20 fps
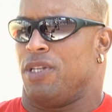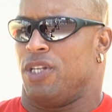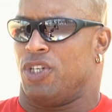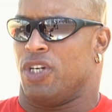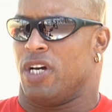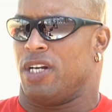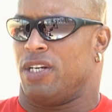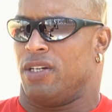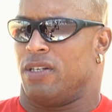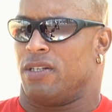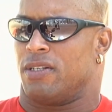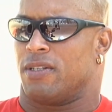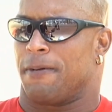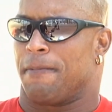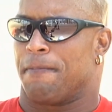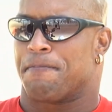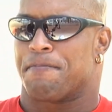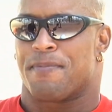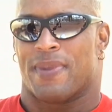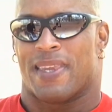the judges.
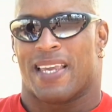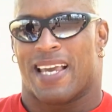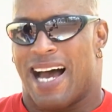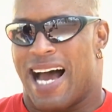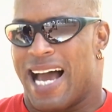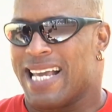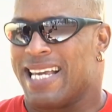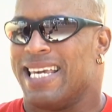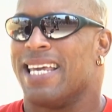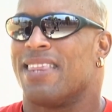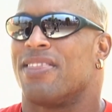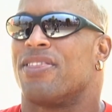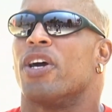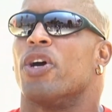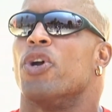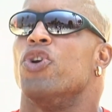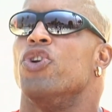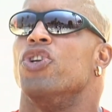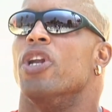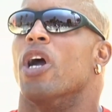I get
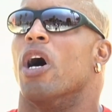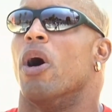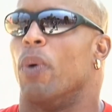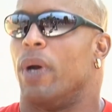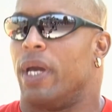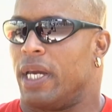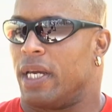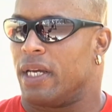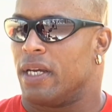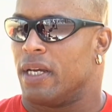there knowing